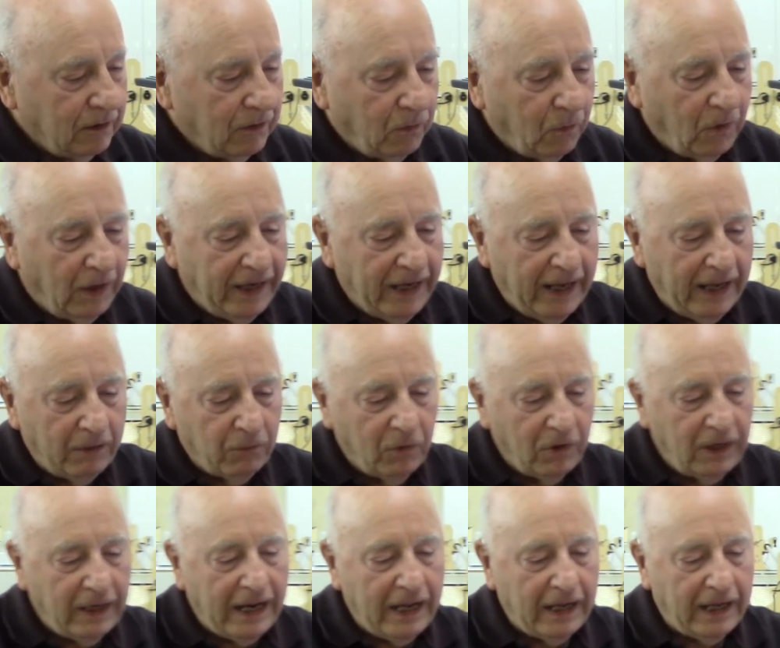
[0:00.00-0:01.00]

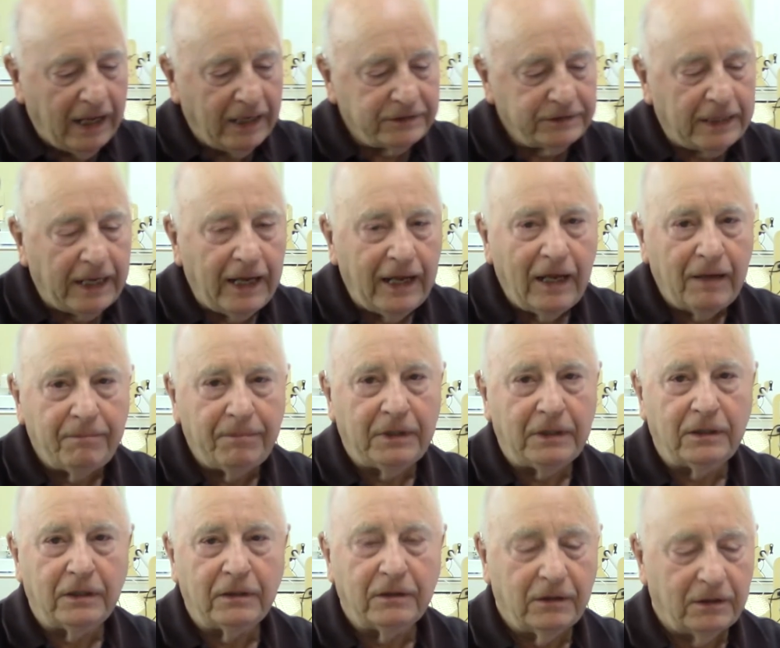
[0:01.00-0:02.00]
what has
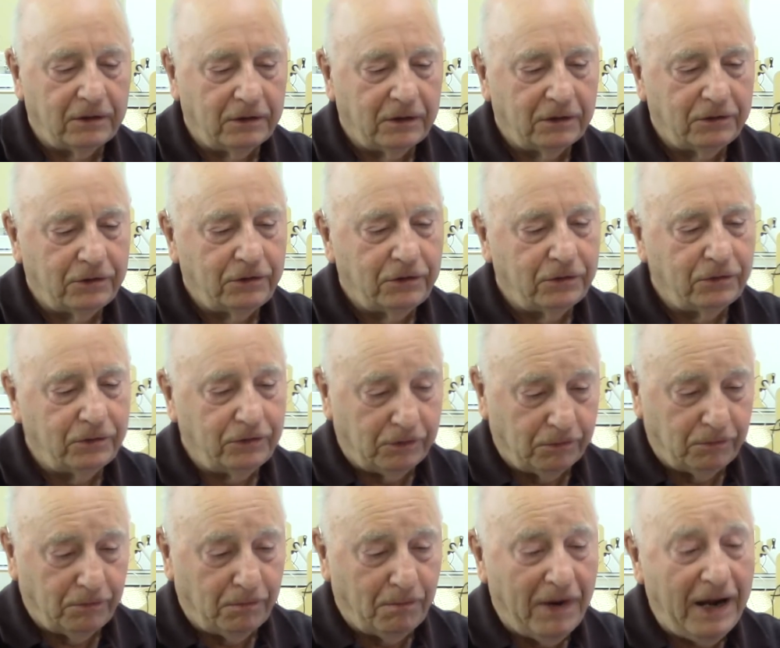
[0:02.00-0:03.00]
happened
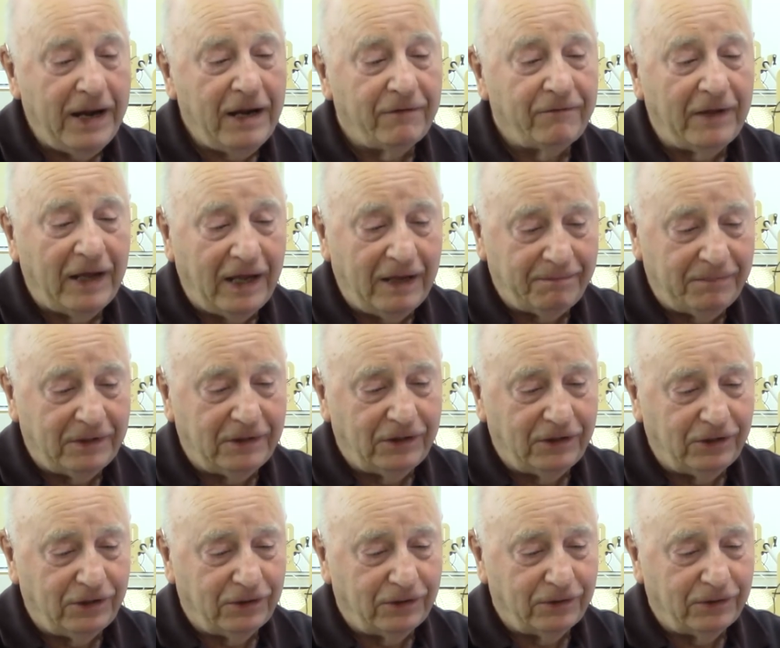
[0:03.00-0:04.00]
may have happened to
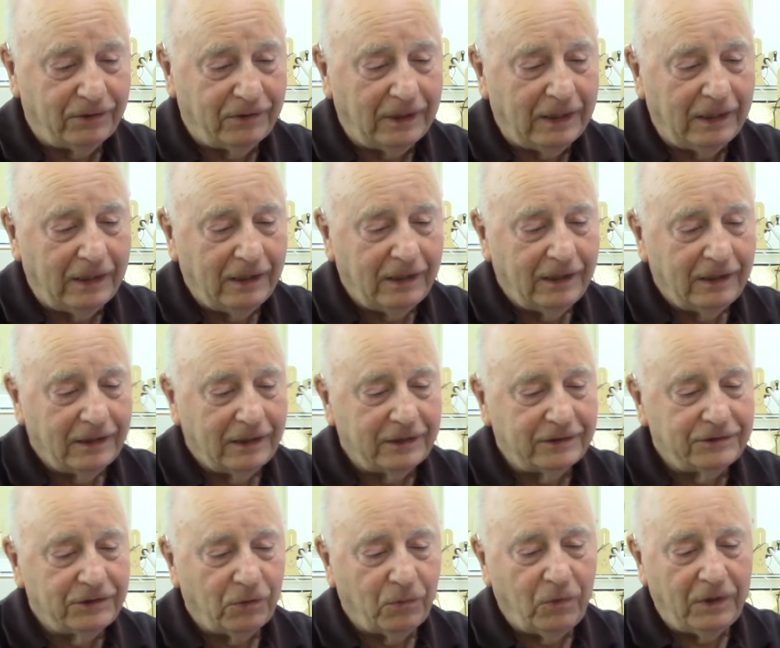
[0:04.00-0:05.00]
you
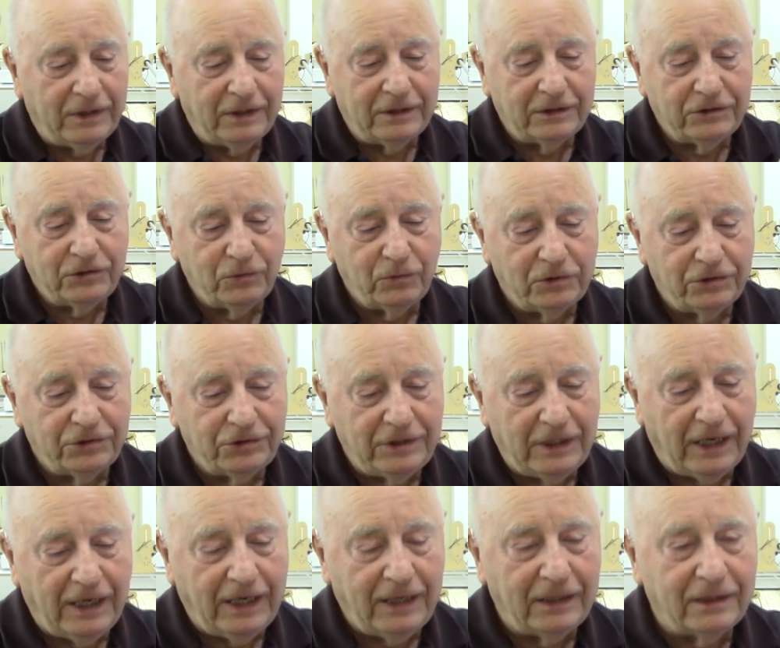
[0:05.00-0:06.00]
is that when this was
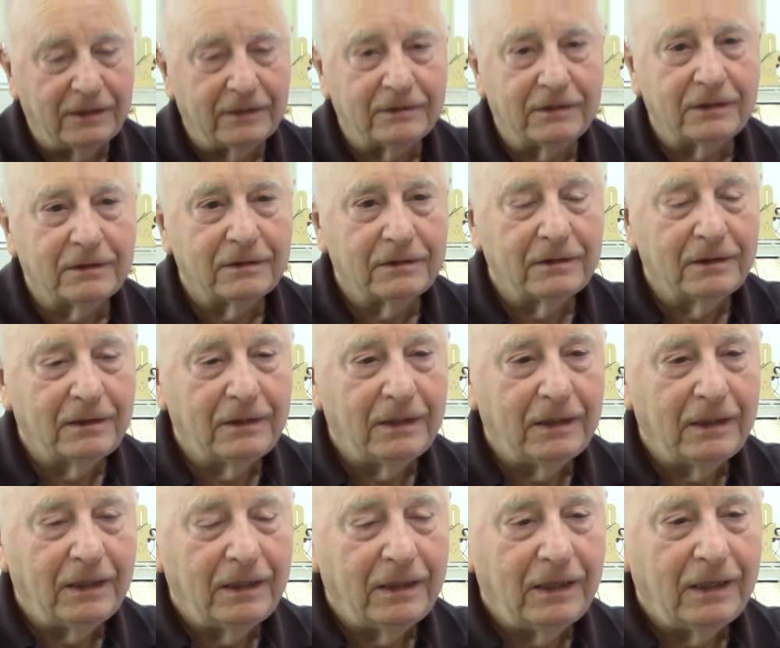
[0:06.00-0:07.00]
tightened,
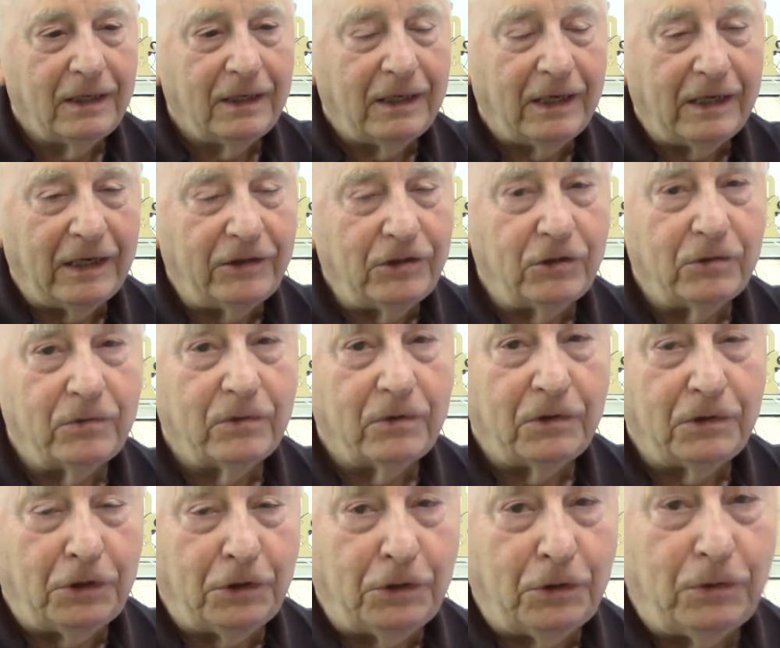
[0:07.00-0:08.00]
and
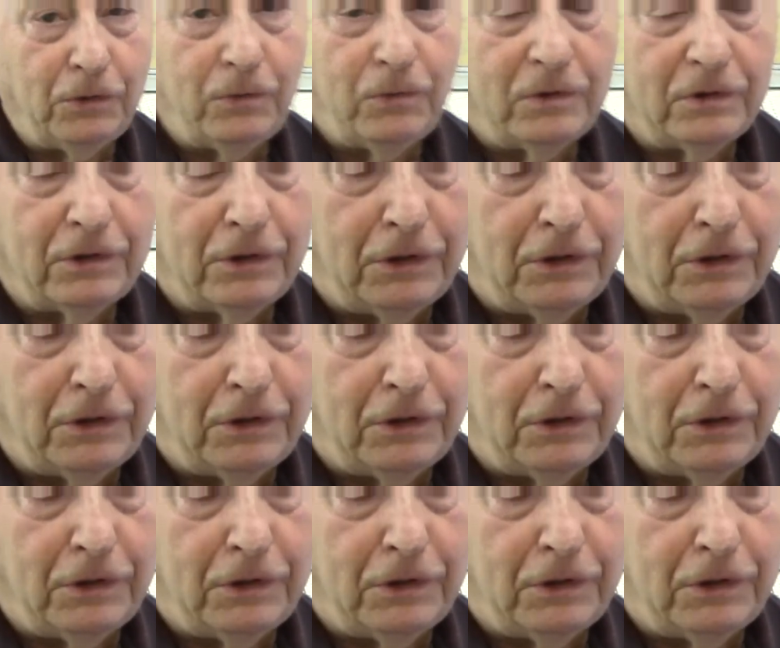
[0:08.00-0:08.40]
you